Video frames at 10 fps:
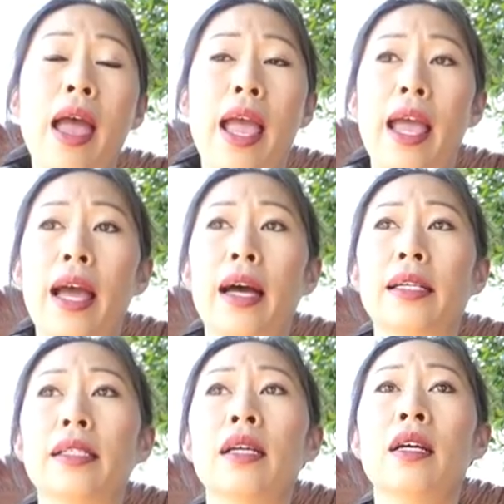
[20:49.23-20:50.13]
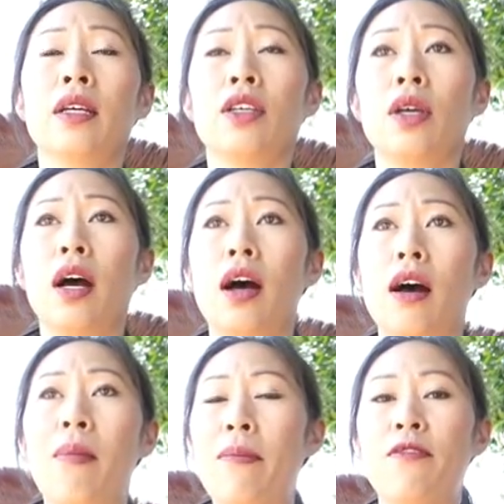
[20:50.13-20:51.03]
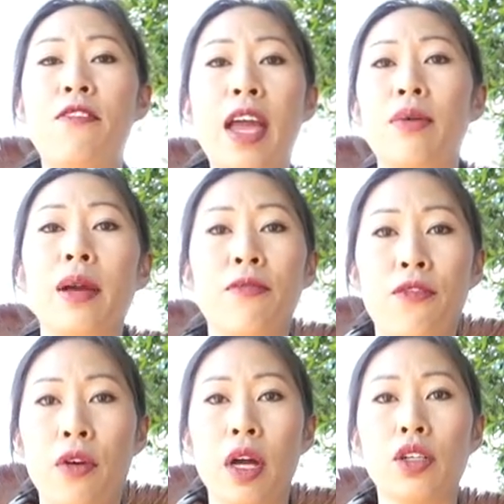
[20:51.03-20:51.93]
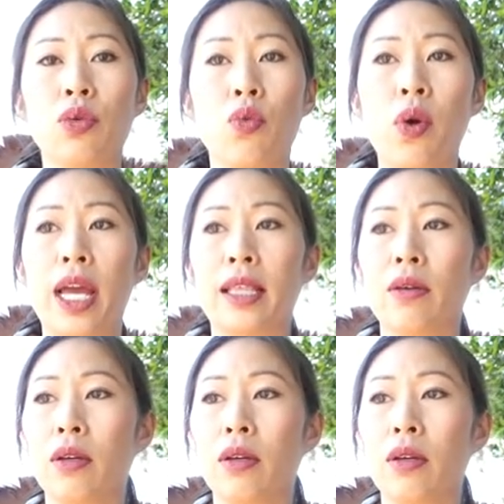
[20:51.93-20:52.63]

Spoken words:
And I'm very upfront with,